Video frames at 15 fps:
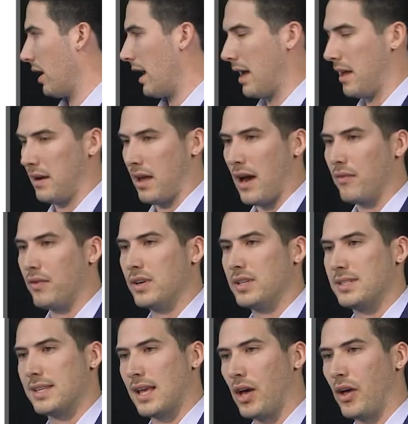and every
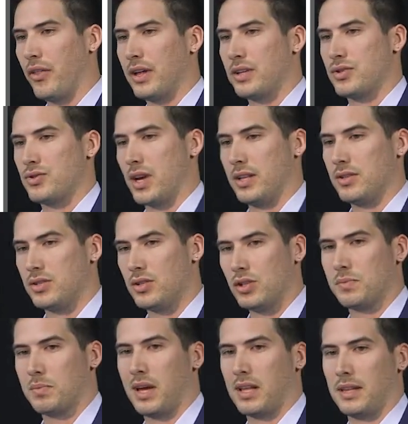cell that's
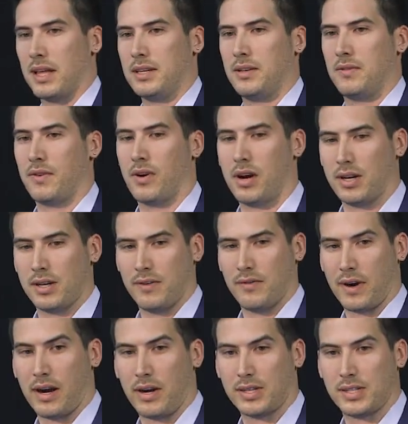transduced by
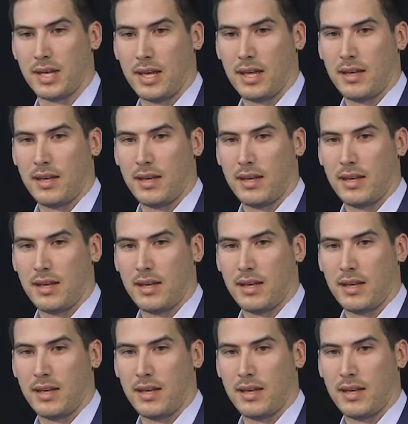lentivirus